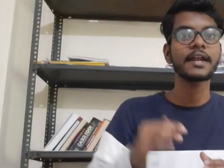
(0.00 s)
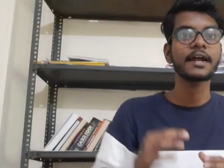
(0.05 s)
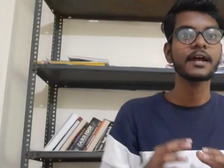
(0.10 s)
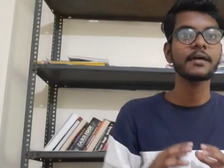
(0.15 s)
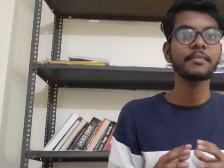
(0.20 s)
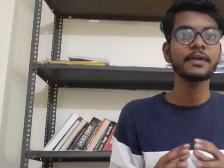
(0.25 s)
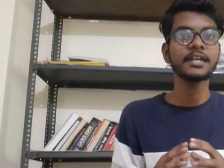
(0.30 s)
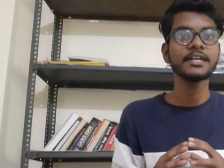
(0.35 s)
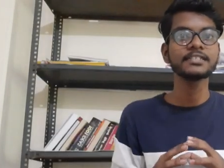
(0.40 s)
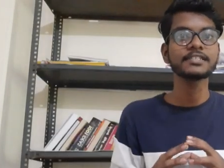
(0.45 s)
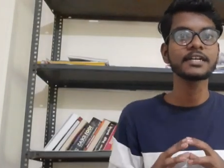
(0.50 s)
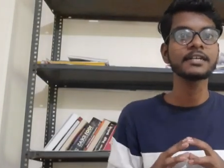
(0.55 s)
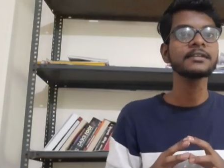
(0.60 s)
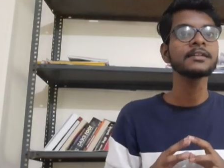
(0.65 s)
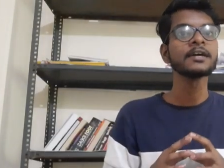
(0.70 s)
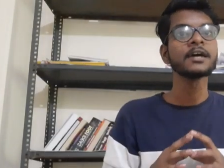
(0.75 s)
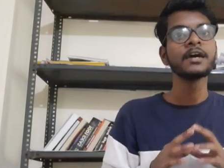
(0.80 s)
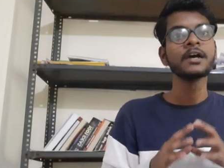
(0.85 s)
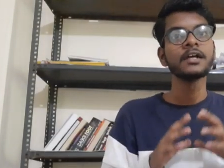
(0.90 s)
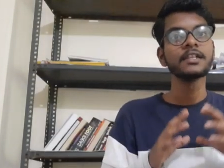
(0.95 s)

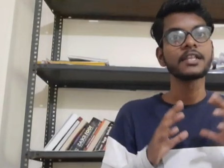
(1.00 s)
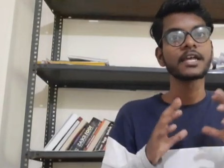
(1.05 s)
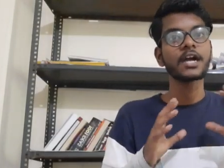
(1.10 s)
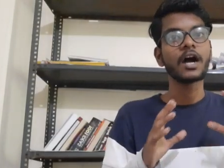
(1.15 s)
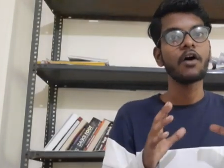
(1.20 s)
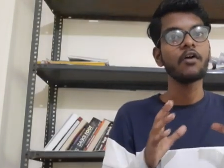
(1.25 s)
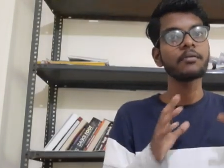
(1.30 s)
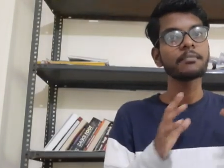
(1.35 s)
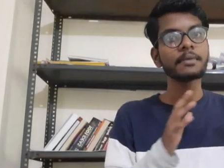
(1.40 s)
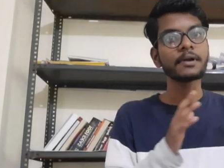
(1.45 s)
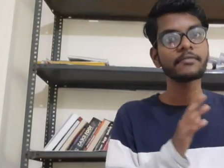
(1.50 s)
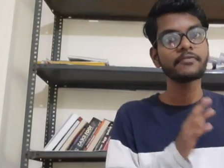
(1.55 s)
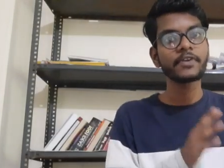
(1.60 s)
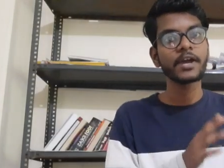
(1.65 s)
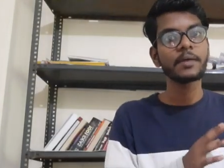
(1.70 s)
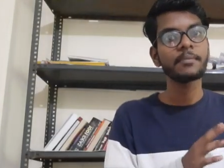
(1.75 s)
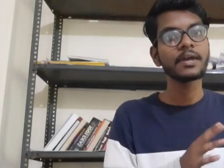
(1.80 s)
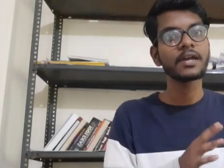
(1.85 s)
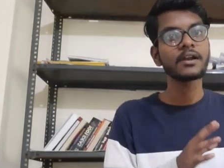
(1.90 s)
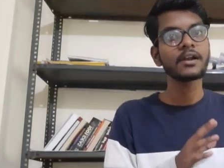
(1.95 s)
recommendation, the government
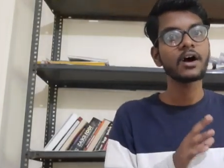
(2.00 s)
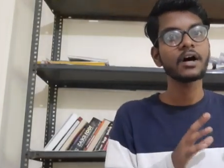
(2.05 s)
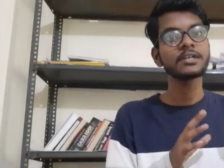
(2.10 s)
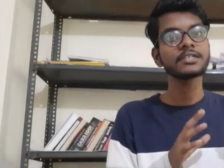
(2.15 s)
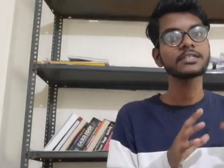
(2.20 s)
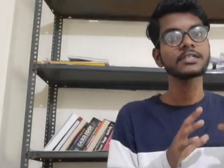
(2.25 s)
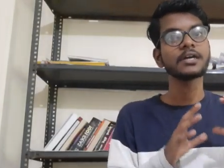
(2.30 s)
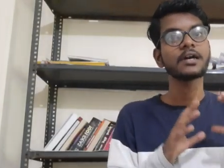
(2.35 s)
framing laws,